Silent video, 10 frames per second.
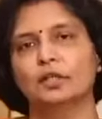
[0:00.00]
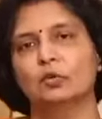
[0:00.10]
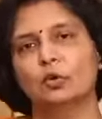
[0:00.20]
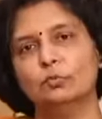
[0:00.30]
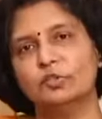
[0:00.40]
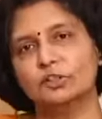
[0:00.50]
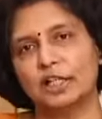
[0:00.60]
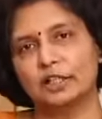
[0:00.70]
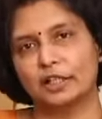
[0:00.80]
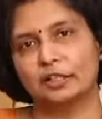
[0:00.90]
The
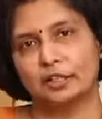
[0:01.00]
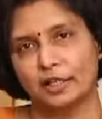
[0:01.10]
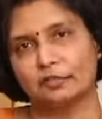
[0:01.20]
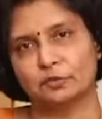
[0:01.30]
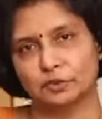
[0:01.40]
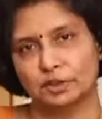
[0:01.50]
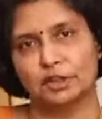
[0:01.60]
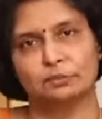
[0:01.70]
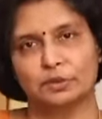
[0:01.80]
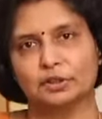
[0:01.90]
homeostatic drive to
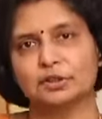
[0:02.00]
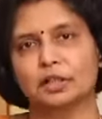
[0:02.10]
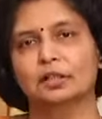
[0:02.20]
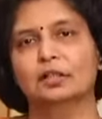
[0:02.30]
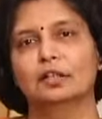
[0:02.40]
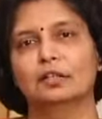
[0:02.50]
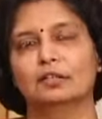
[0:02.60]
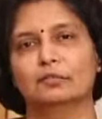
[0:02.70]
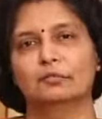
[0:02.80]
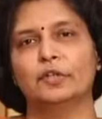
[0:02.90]
sleep is uh,
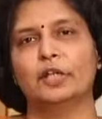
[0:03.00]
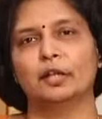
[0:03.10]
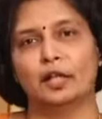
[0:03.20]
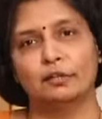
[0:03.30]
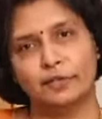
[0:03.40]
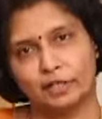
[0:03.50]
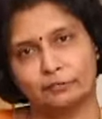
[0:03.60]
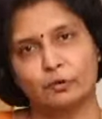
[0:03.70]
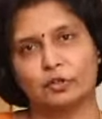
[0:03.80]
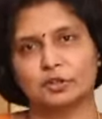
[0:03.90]
we are
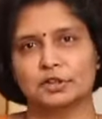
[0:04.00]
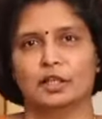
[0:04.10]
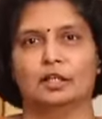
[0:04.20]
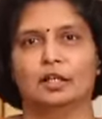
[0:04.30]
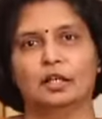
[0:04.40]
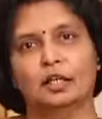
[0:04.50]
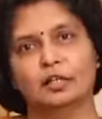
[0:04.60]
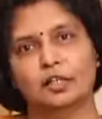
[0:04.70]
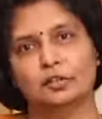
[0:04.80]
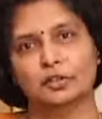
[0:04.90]
awake for say a
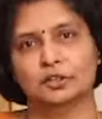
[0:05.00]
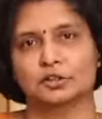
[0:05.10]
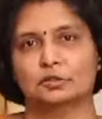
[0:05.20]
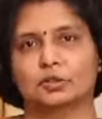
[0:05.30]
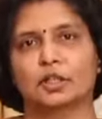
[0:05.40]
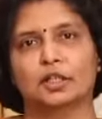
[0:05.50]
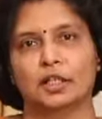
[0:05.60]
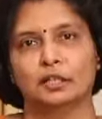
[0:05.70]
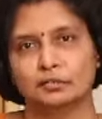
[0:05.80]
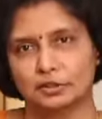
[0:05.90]
continuous
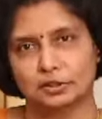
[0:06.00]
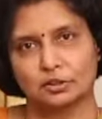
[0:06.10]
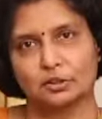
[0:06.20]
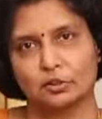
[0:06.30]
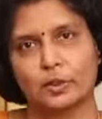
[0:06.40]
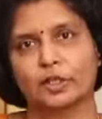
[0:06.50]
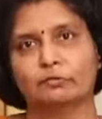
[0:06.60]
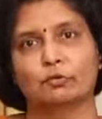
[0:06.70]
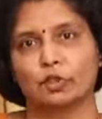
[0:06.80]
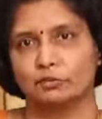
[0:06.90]
30 hours or 24